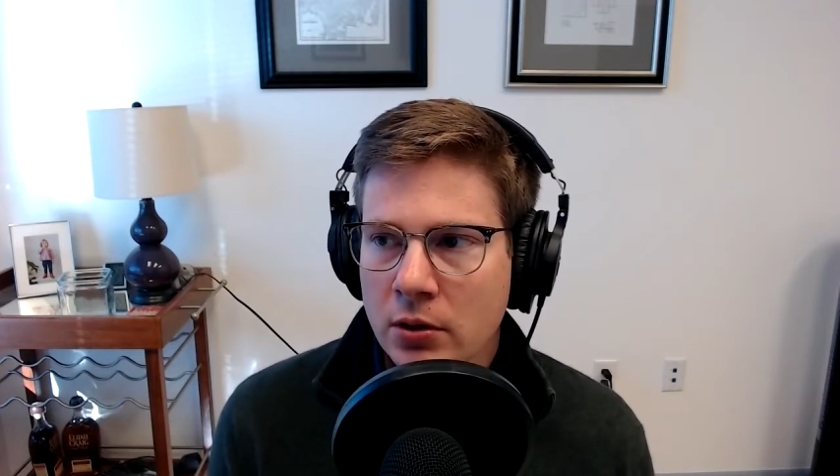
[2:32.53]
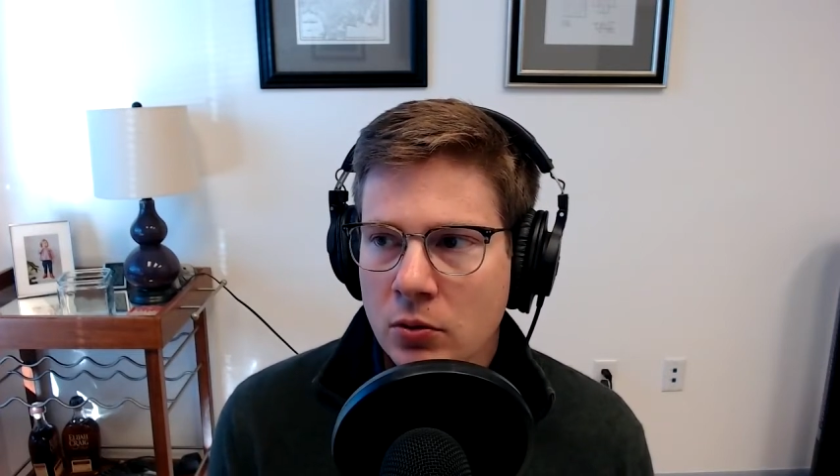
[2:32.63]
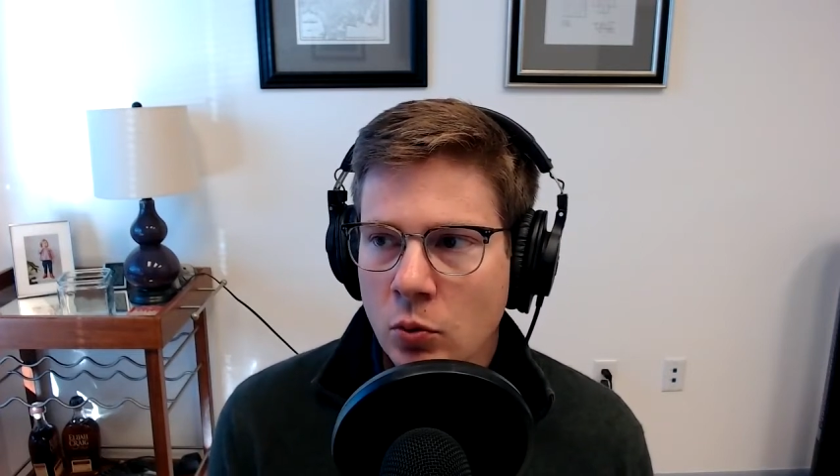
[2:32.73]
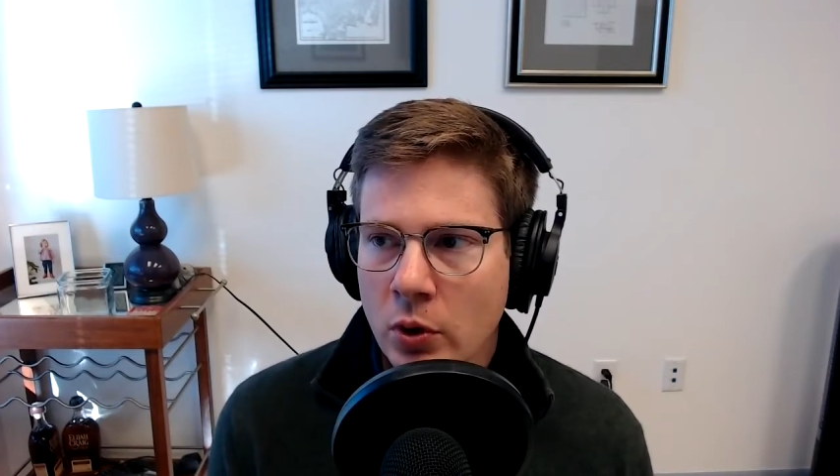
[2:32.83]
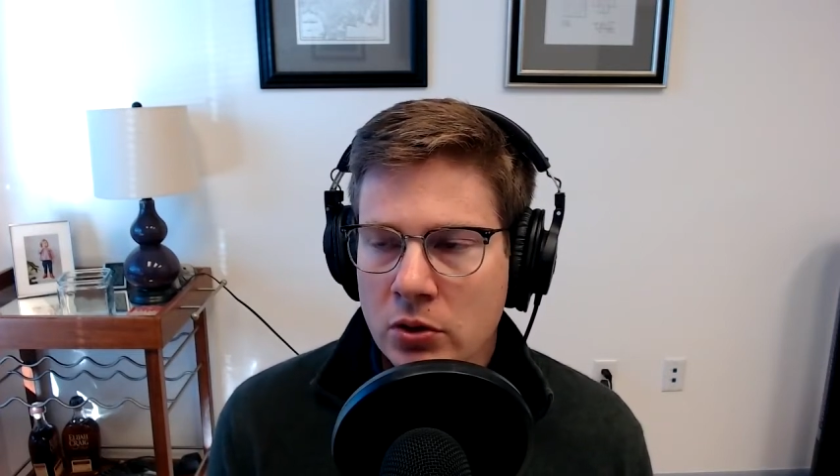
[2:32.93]

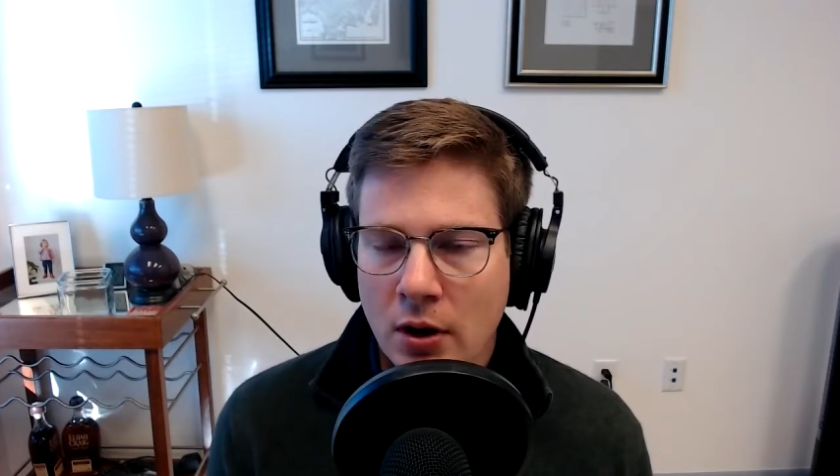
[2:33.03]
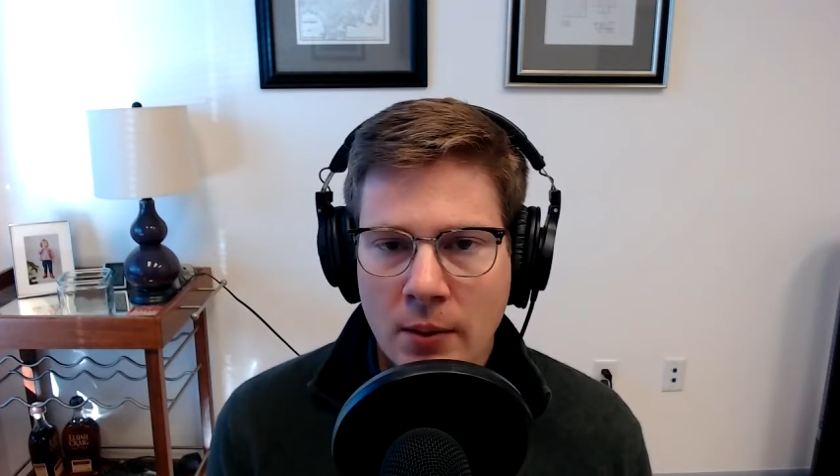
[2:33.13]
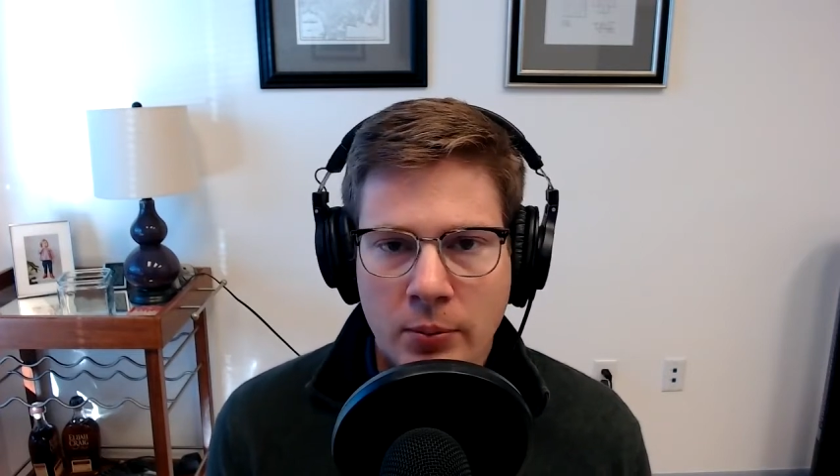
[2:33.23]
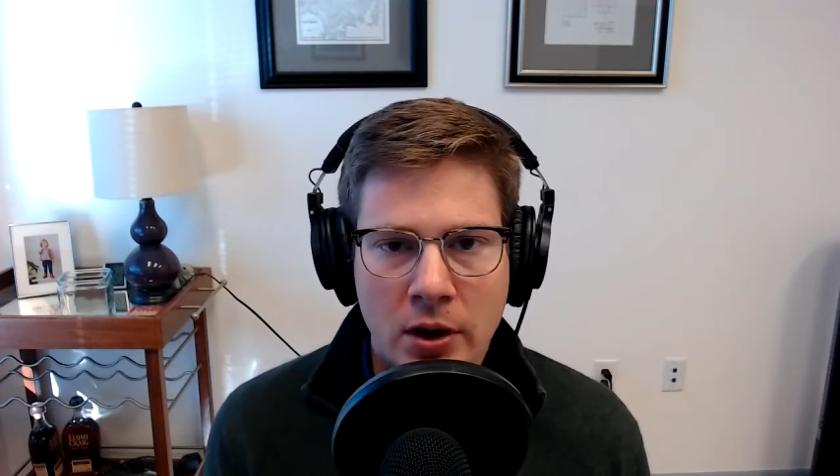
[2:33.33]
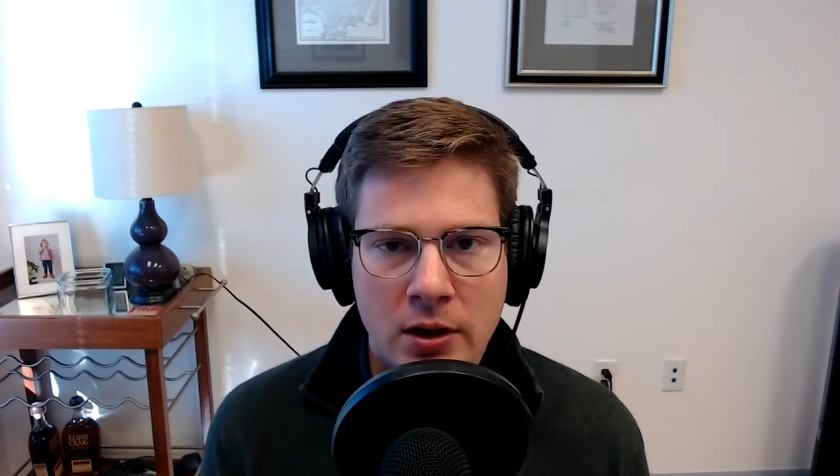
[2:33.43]
when you're
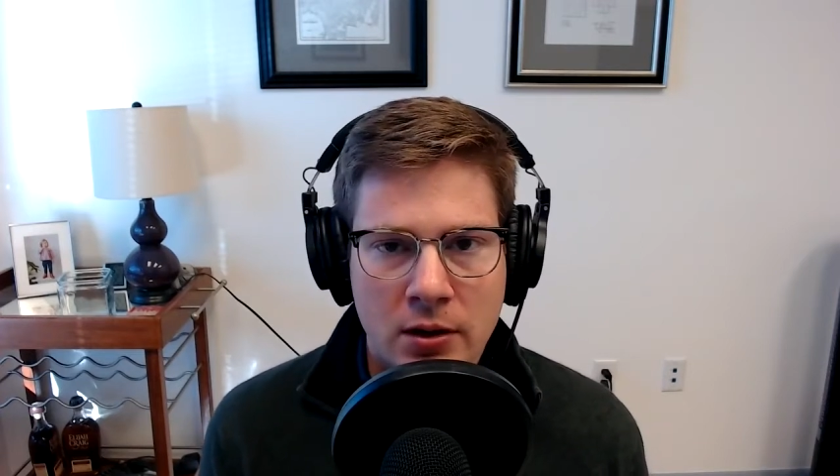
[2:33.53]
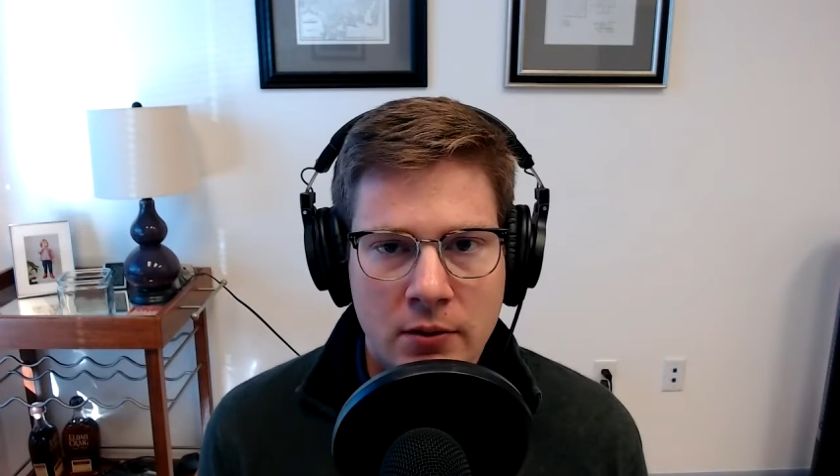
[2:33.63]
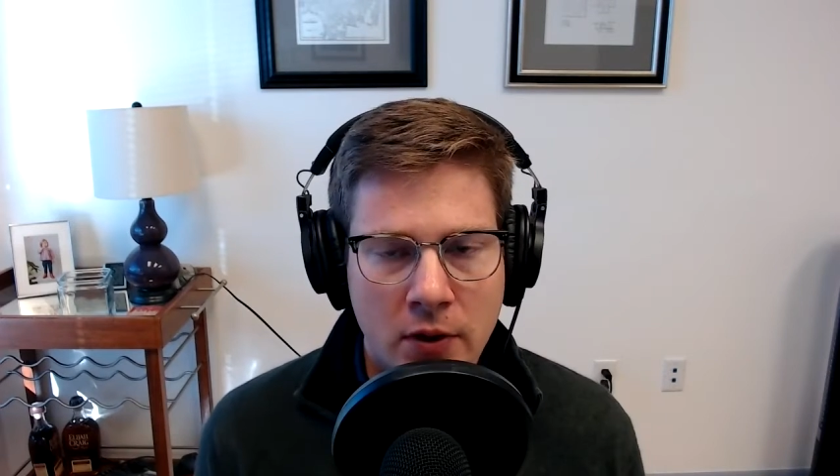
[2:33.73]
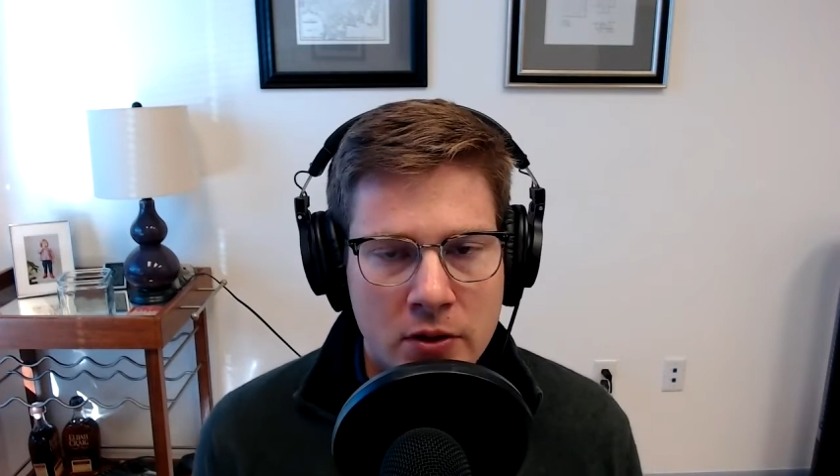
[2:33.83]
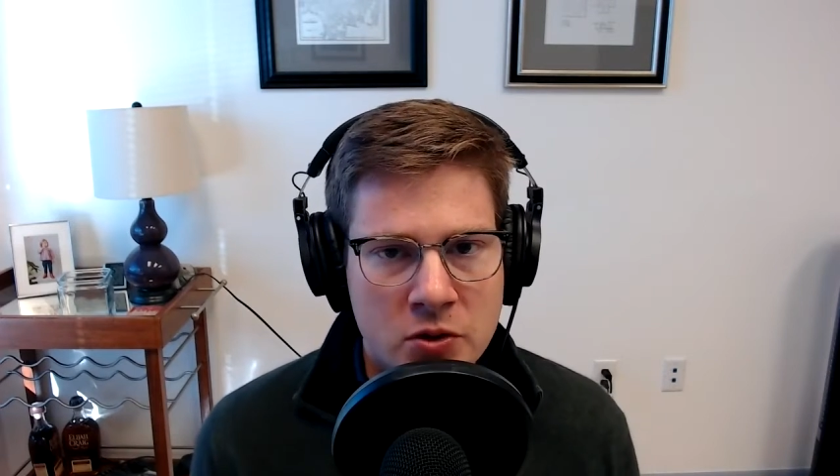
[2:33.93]
operating at a
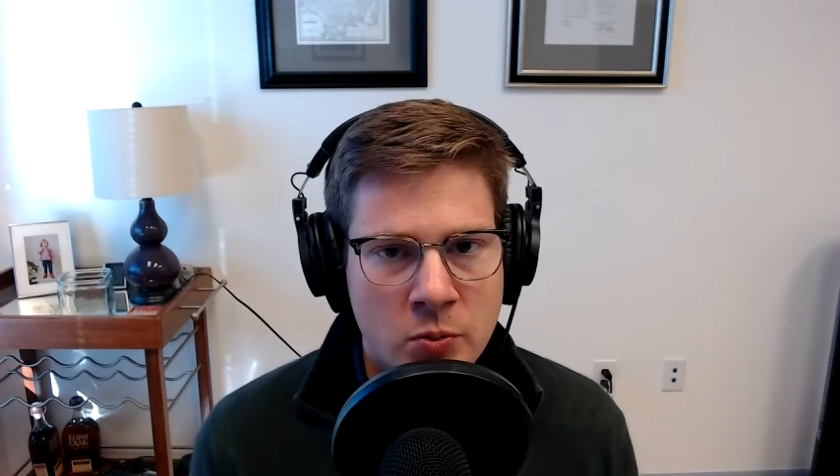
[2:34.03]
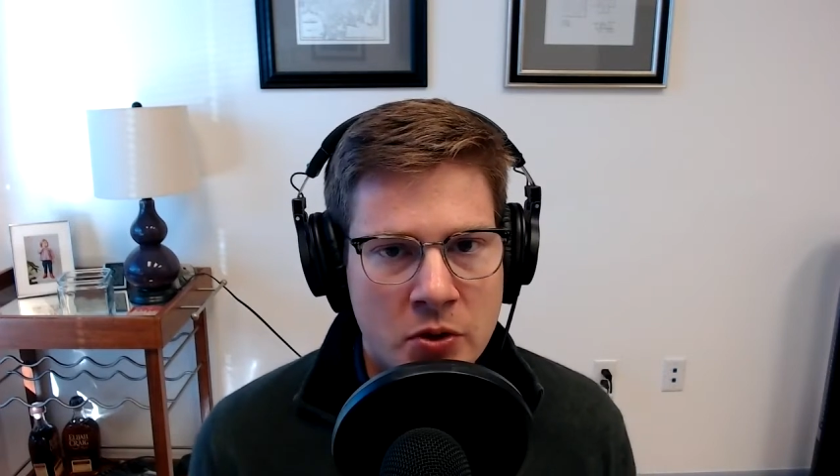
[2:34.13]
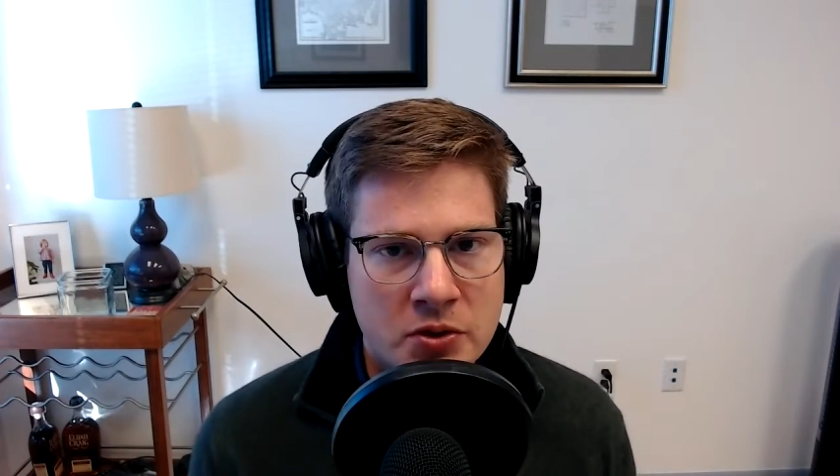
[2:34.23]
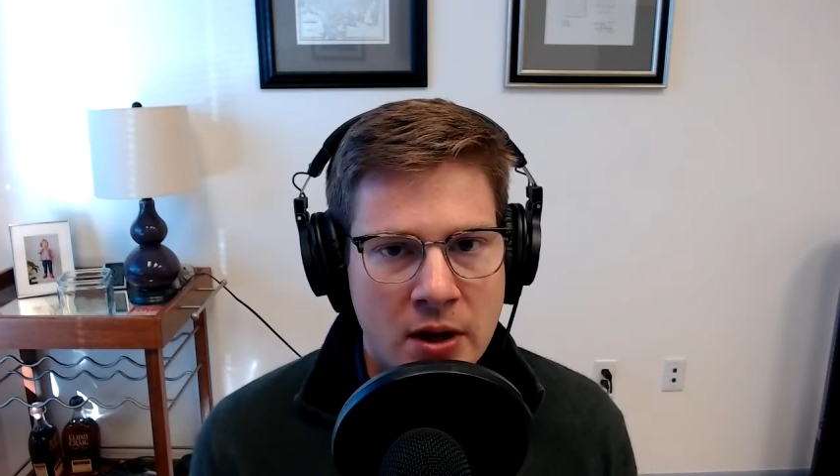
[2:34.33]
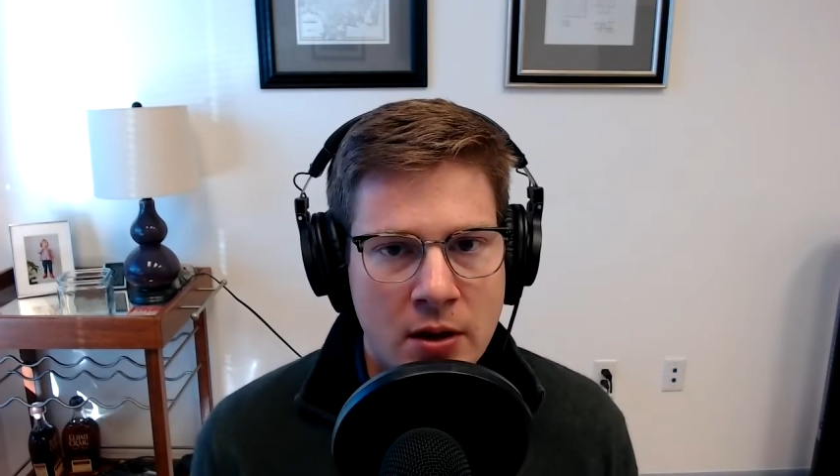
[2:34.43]
very small
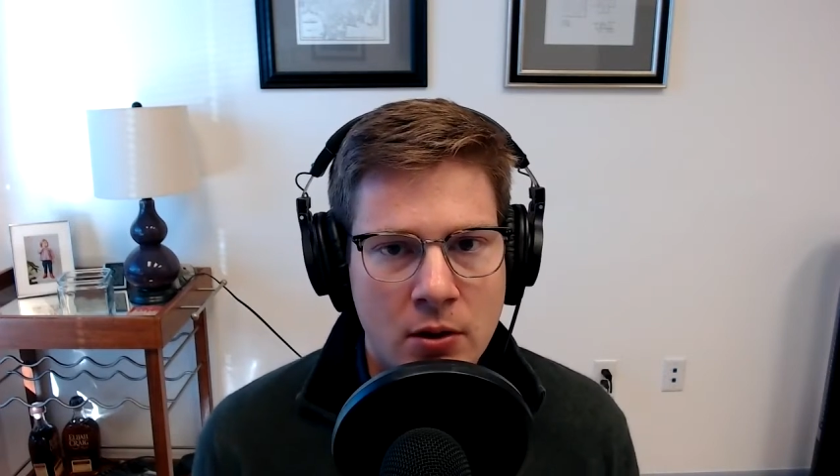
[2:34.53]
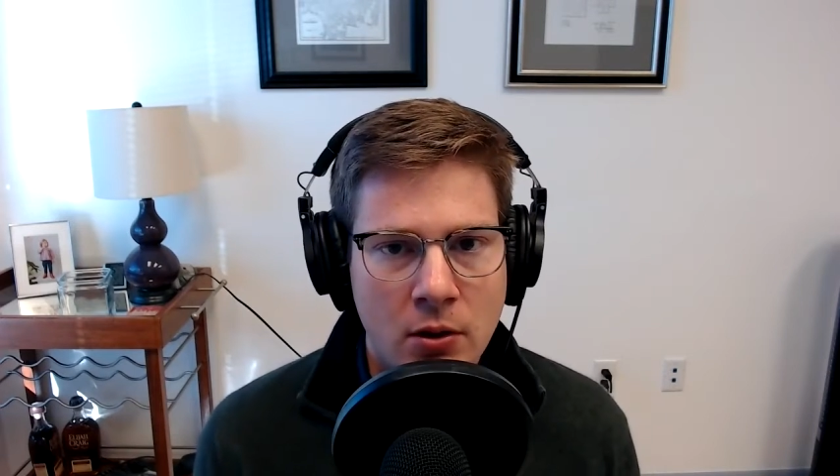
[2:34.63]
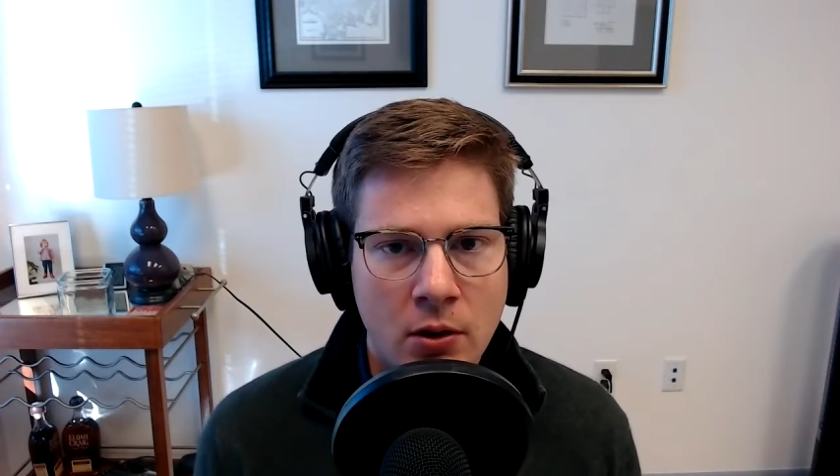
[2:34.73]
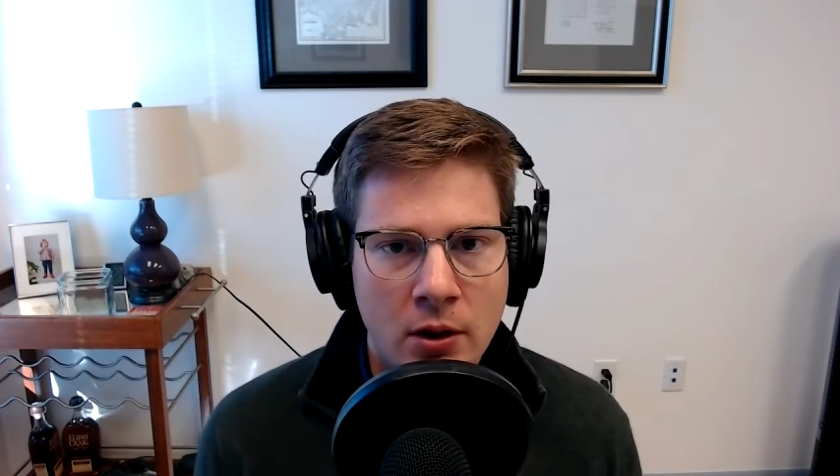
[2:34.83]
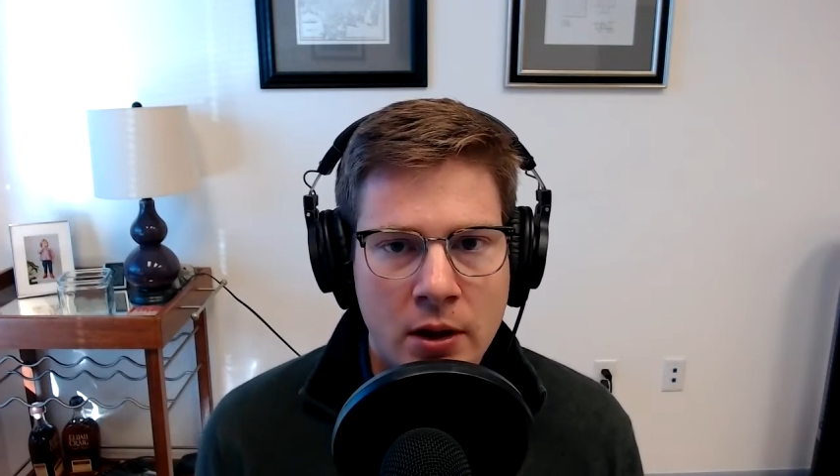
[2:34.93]

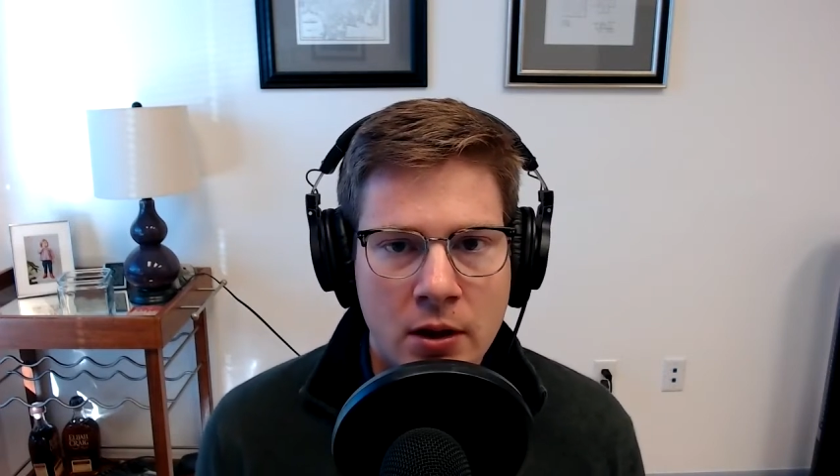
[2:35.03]
scale,